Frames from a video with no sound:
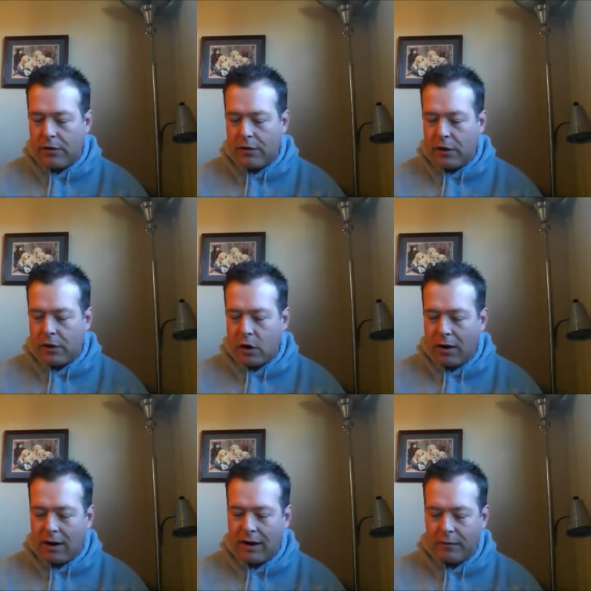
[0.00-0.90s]
And though I
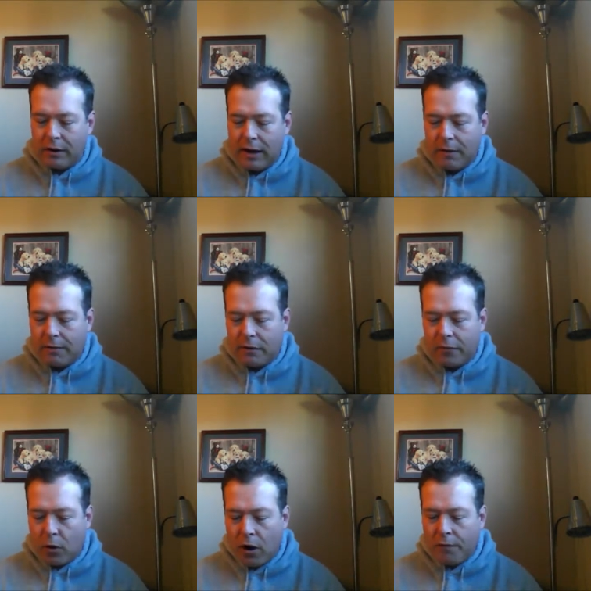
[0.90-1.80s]
have the gift
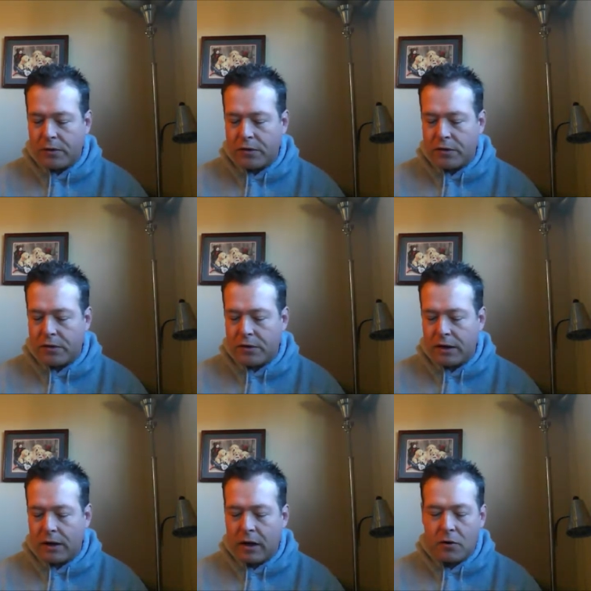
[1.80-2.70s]
of prophecy
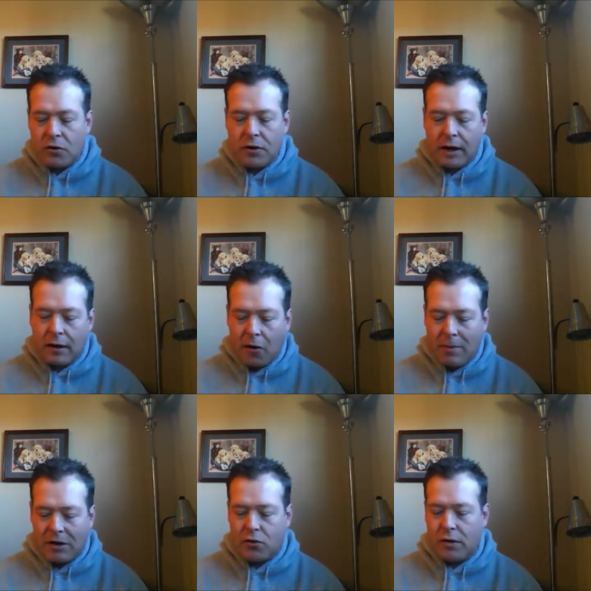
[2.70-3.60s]
and understand
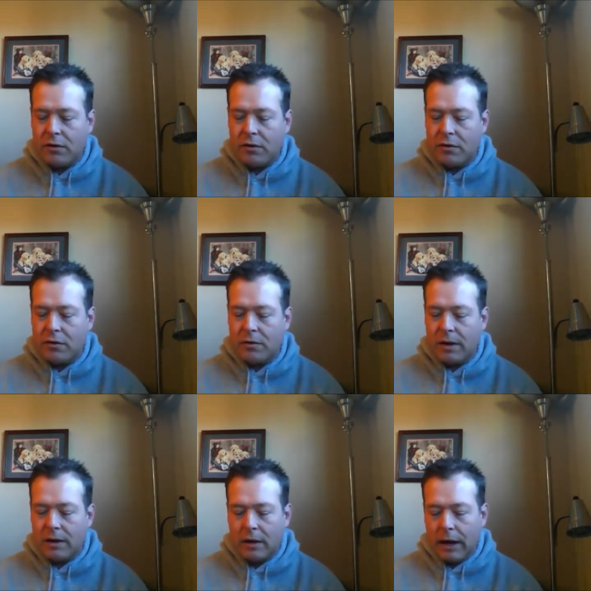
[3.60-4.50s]
all mysteries
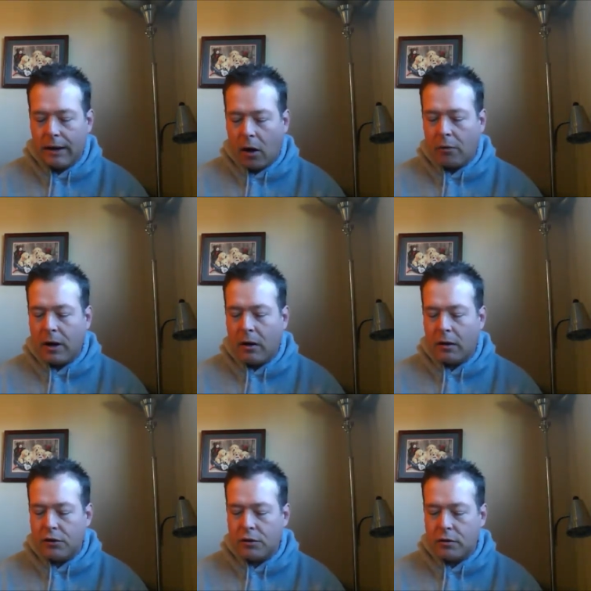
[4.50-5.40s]
and all
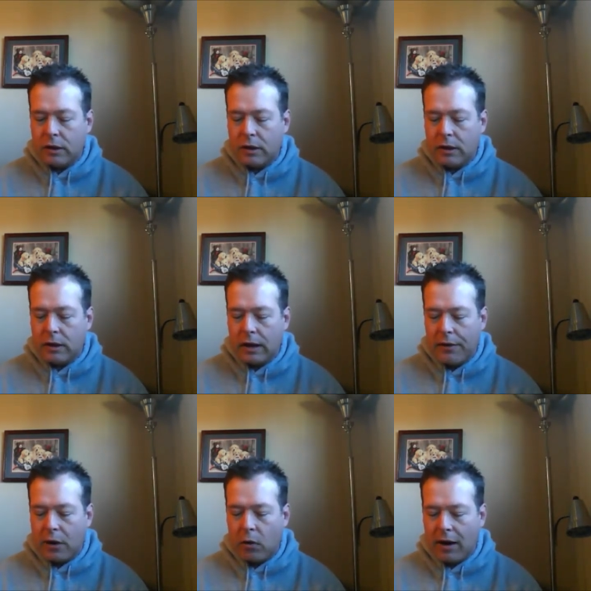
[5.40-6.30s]
knowledge, and
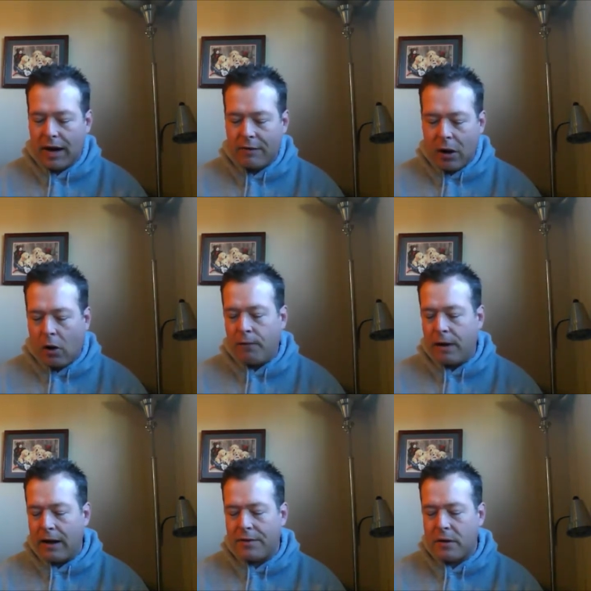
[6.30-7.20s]
though I have all
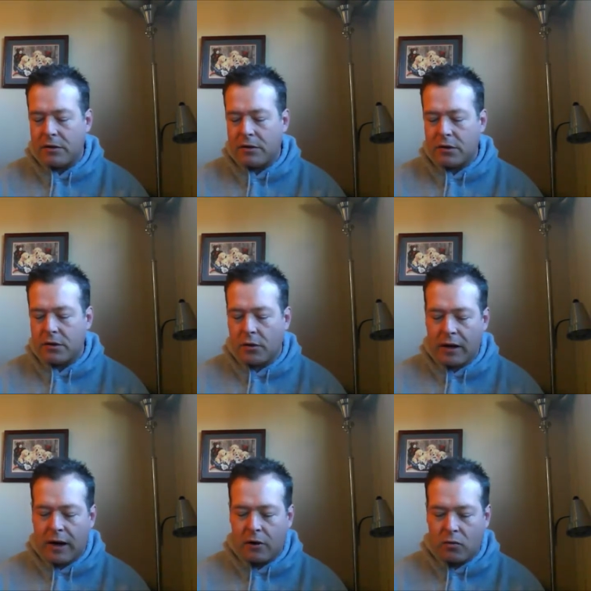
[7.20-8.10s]
faith so that
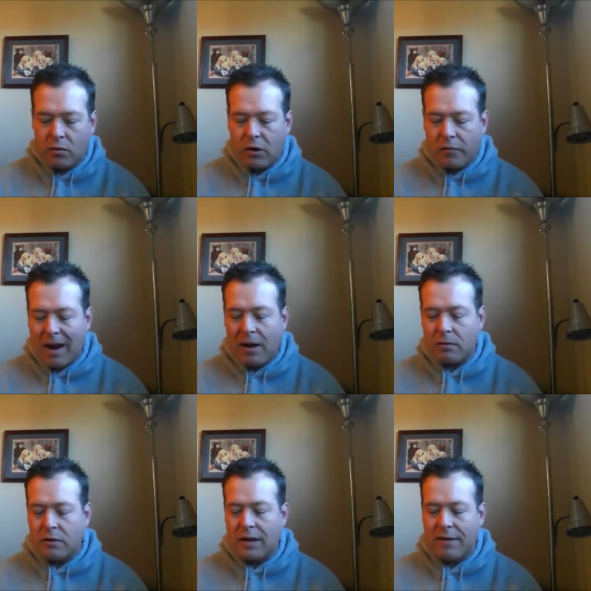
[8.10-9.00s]
I could remove
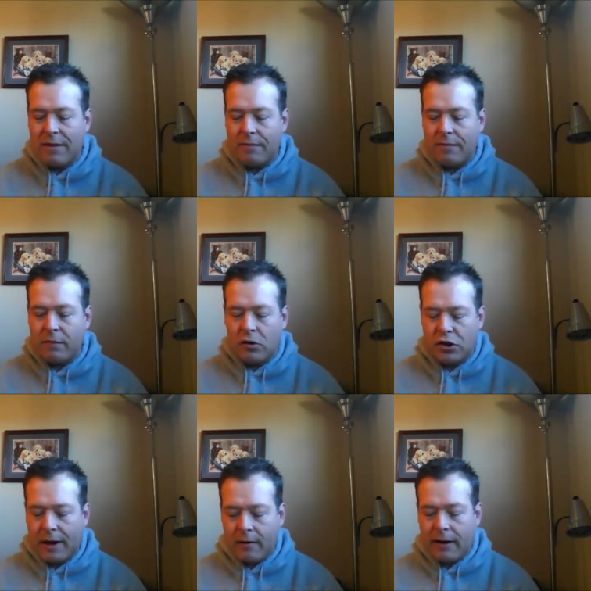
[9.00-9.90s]
mountains and have not
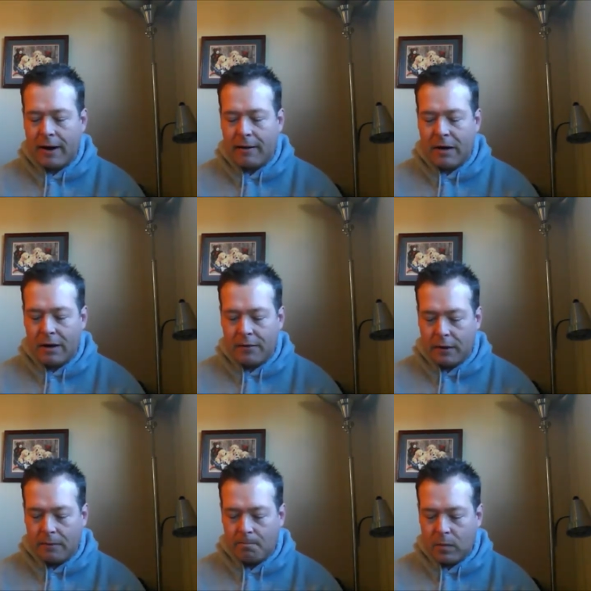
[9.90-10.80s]
charity, I am
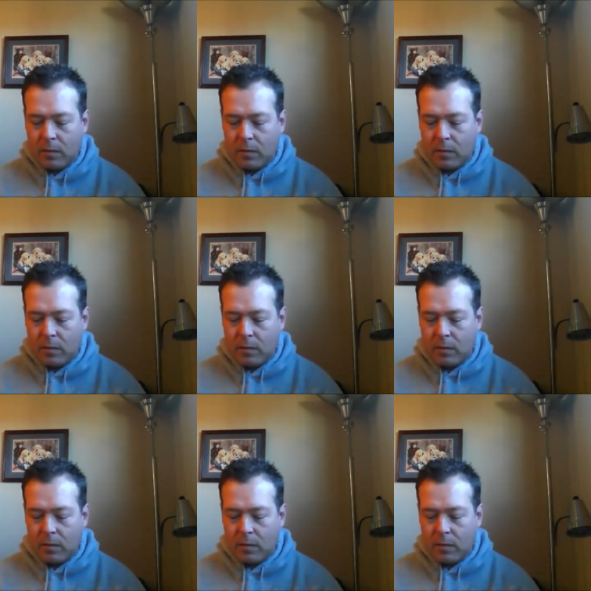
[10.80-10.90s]
nothing.